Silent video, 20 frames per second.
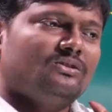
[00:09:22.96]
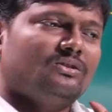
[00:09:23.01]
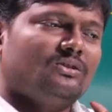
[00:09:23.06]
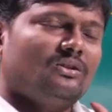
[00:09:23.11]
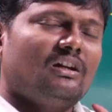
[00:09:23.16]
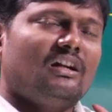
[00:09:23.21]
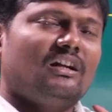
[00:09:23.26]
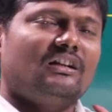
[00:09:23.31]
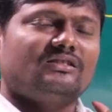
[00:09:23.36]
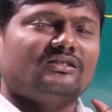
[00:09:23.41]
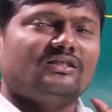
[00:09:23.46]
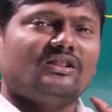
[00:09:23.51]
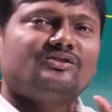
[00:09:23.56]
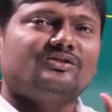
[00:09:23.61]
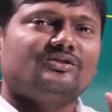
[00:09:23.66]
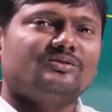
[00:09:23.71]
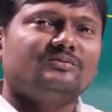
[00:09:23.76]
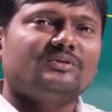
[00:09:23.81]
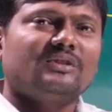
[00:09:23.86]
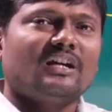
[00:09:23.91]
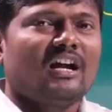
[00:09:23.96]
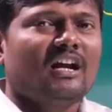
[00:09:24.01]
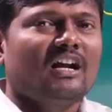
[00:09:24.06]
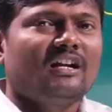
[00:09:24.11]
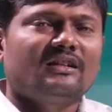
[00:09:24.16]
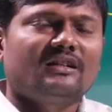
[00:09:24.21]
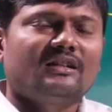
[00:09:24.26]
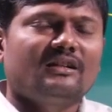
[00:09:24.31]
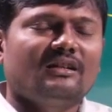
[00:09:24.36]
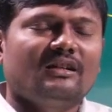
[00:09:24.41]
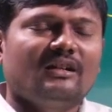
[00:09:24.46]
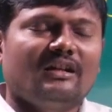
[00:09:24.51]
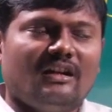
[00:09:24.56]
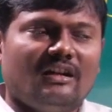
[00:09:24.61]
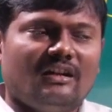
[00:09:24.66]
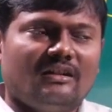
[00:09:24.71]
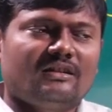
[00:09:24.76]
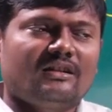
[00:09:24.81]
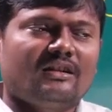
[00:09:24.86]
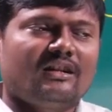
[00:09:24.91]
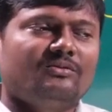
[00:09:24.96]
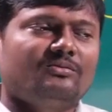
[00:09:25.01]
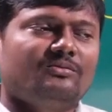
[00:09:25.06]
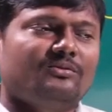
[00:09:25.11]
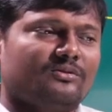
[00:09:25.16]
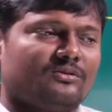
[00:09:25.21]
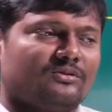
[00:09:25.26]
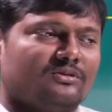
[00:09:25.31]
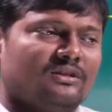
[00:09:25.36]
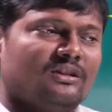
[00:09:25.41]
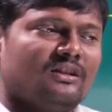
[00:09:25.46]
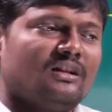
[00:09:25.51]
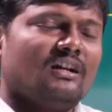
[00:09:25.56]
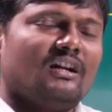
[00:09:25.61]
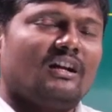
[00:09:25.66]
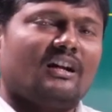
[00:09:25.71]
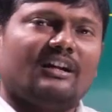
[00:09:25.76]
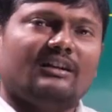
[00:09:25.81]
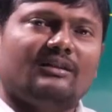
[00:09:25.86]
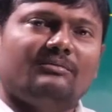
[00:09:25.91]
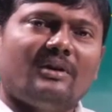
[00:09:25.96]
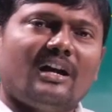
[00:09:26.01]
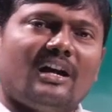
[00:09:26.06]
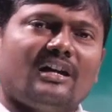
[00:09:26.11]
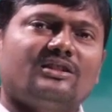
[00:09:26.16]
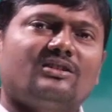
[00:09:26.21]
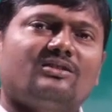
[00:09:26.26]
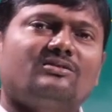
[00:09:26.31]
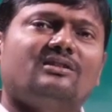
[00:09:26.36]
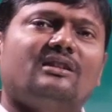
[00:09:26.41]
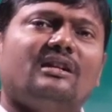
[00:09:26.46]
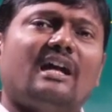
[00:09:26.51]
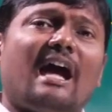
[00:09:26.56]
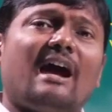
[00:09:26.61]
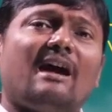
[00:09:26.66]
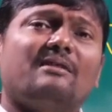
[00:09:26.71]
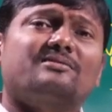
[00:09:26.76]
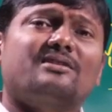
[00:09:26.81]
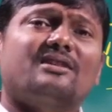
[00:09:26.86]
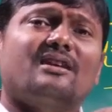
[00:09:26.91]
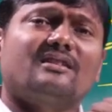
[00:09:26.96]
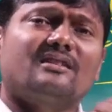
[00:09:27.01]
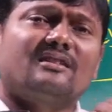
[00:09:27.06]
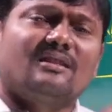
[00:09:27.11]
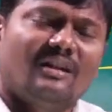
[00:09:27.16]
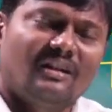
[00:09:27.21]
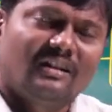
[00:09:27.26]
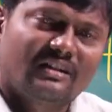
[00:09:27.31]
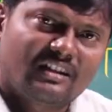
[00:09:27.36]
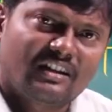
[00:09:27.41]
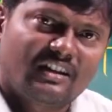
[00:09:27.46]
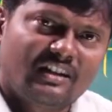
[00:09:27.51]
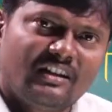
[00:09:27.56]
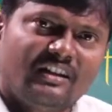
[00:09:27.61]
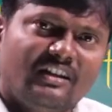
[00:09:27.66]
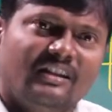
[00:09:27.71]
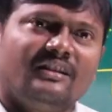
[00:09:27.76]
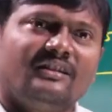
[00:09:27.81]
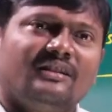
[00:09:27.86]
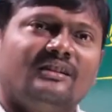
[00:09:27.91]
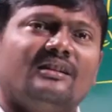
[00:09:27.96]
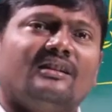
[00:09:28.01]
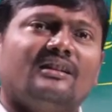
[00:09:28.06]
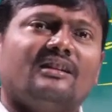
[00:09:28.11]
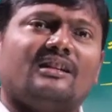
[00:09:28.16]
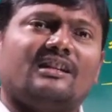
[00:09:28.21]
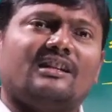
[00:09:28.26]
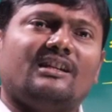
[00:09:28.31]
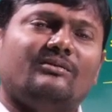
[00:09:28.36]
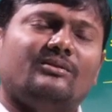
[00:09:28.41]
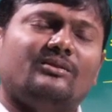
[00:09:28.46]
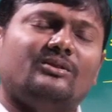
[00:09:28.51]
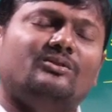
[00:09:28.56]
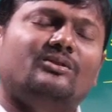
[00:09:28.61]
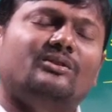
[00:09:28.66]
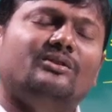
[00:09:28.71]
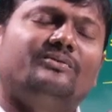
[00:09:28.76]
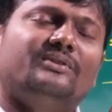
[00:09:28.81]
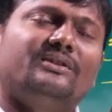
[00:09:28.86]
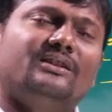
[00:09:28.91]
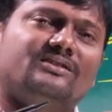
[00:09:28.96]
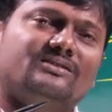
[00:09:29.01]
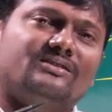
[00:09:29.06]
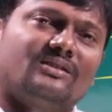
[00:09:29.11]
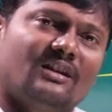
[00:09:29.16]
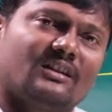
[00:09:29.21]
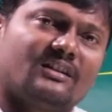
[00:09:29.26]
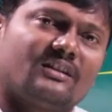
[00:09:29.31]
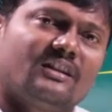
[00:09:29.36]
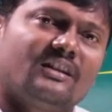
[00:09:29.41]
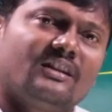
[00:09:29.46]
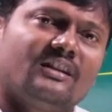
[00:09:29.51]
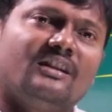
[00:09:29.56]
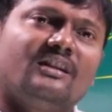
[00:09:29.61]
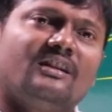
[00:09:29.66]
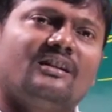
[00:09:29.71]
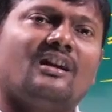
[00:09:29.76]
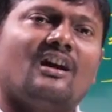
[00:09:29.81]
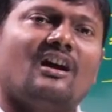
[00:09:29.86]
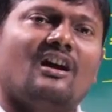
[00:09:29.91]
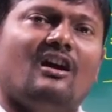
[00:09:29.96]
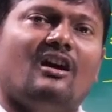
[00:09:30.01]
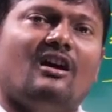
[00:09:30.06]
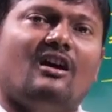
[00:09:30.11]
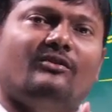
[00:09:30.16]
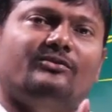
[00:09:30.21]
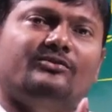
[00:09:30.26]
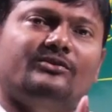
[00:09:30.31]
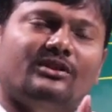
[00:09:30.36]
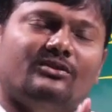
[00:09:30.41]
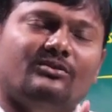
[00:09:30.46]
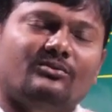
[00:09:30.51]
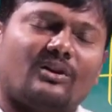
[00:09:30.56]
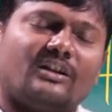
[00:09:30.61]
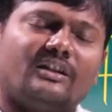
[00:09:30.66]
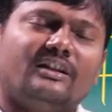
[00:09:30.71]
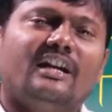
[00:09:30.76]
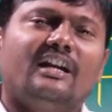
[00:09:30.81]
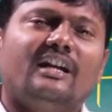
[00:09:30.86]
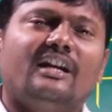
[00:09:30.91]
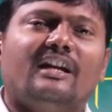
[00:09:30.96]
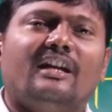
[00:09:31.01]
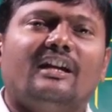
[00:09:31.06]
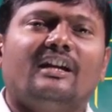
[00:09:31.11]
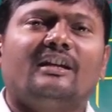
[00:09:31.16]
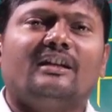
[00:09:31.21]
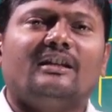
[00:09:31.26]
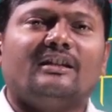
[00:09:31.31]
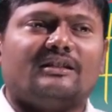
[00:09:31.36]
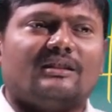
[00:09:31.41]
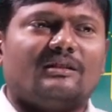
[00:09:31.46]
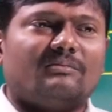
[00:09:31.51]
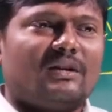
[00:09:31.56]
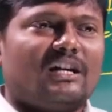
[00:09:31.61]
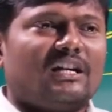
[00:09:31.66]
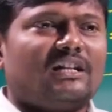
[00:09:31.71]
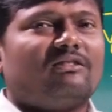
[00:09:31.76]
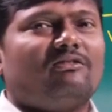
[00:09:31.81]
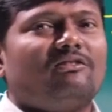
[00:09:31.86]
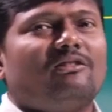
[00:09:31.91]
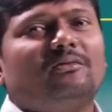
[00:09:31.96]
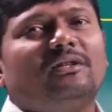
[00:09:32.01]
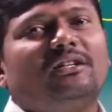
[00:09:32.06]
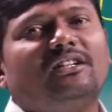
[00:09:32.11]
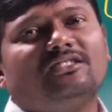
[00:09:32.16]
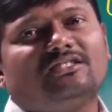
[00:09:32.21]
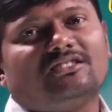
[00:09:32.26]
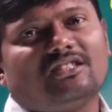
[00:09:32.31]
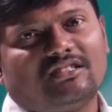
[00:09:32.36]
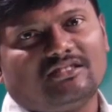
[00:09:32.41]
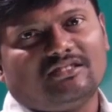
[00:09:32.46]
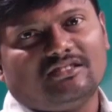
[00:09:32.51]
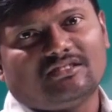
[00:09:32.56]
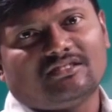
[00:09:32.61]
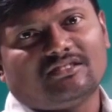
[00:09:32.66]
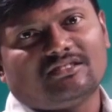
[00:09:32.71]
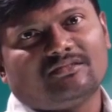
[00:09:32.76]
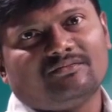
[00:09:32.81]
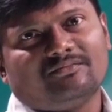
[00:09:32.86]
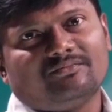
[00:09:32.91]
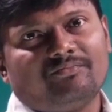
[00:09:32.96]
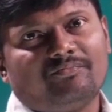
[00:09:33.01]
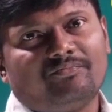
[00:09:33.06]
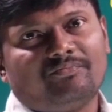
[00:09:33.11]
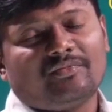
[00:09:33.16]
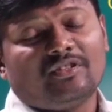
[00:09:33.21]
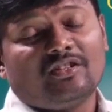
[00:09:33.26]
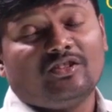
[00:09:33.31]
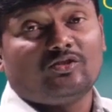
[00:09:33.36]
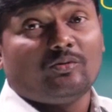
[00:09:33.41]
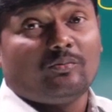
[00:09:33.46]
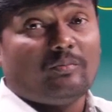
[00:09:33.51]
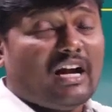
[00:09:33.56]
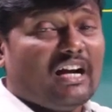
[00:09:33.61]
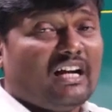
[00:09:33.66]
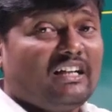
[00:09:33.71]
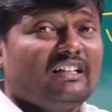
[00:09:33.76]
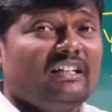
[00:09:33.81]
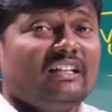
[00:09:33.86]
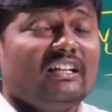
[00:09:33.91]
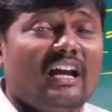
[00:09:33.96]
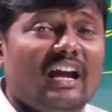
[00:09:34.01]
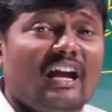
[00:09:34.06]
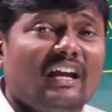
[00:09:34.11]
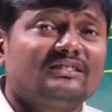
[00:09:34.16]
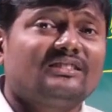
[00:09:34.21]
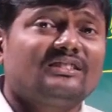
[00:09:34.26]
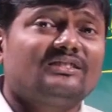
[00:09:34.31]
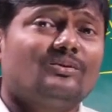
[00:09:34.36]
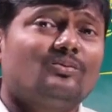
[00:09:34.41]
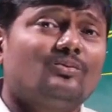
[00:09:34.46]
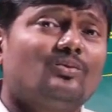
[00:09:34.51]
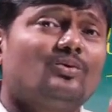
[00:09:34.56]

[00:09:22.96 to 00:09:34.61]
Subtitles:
so let us assume the Android phone and background apps are not running. Even though if it is not running, after 1 day, the battery will be discharges. So battery acts as a